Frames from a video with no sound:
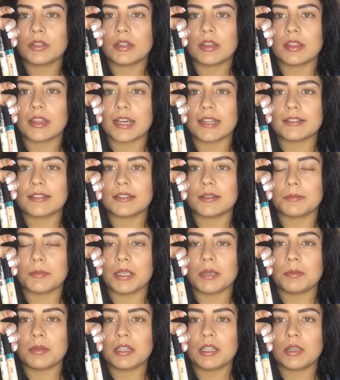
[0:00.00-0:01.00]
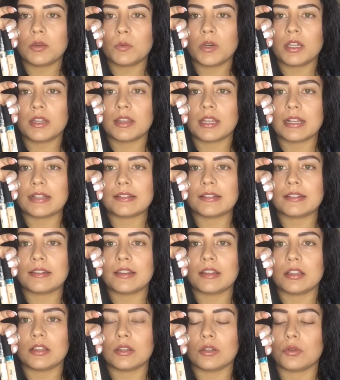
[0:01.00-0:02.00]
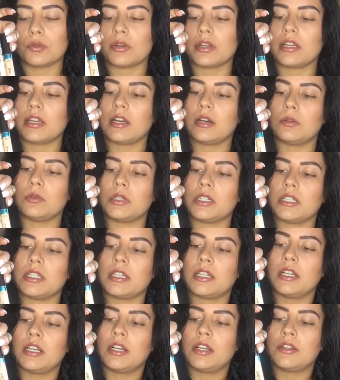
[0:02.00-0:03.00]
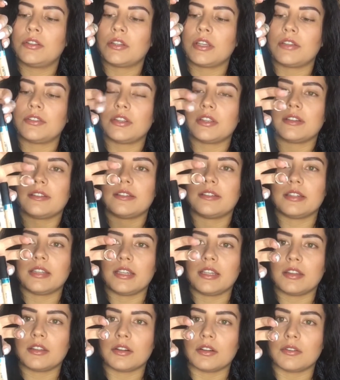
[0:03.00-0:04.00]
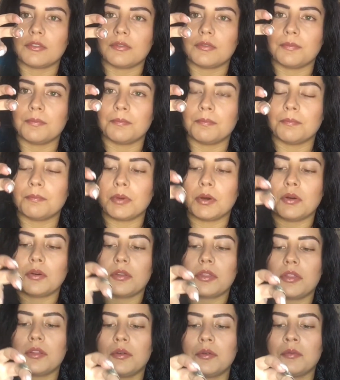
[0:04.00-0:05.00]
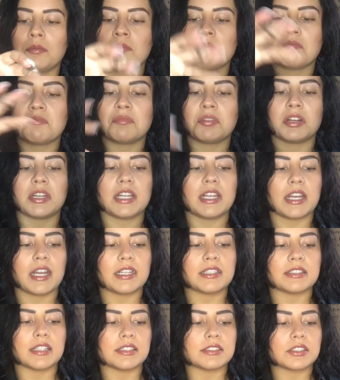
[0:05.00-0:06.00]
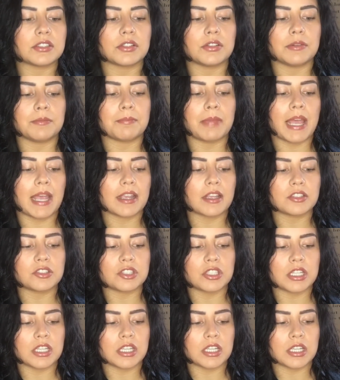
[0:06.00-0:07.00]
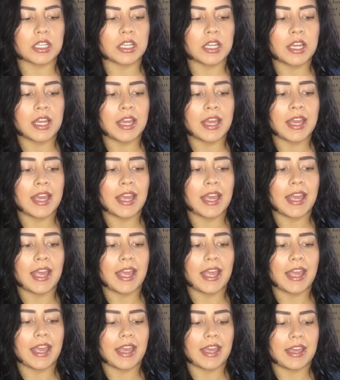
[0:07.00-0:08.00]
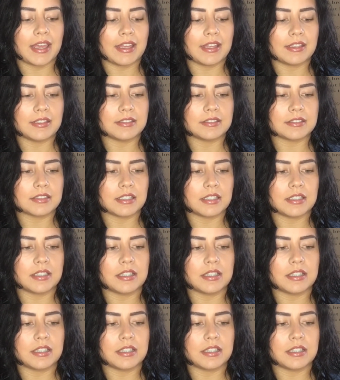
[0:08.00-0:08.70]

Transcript: that's the Maybelline one, that's the L'Oreal one. So as you can see, they're both pretty identical in packaging, and